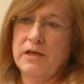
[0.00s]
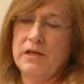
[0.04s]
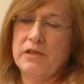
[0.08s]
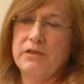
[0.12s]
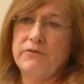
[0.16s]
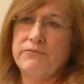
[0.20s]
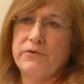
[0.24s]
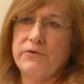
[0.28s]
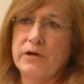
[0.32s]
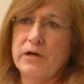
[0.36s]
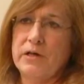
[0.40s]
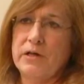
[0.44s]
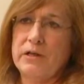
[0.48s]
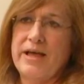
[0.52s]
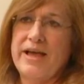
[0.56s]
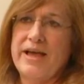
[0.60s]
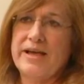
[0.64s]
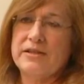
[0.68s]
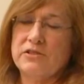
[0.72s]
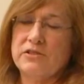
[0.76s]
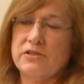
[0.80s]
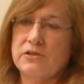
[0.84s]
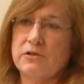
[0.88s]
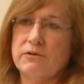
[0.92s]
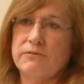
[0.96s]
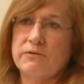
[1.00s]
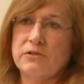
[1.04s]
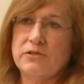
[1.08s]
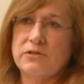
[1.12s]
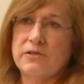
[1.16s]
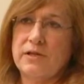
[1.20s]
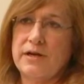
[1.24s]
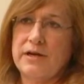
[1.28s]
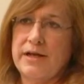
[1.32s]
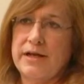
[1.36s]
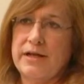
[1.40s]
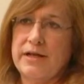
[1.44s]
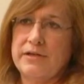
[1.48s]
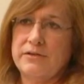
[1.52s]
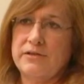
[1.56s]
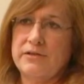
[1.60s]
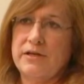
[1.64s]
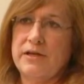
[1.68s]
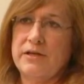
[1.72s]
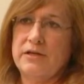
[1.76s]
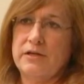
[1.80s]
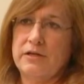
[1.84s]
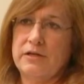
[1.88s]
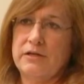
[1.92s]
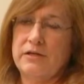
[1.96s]
And the very last service that I
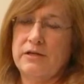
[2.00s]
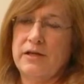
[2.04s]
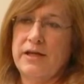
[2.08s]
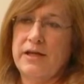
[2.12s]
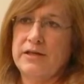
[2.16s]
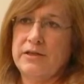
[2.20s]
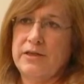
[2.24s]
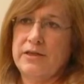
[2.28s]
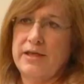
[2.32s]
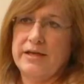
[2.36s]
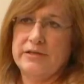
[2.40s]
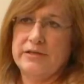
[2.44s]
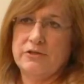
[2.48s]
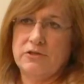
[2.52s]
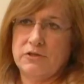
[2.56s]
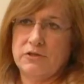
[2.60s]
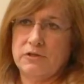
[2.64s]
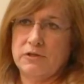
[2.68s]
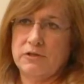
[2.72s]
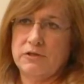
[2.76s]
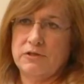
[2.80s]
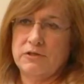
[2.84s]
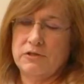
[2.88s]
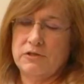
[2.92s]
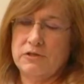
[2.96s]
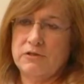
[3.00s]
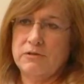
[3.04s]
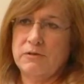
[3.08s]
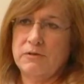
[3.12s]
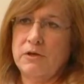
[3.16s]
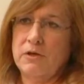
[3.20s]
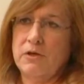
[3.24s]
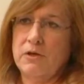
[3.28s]
attended at that church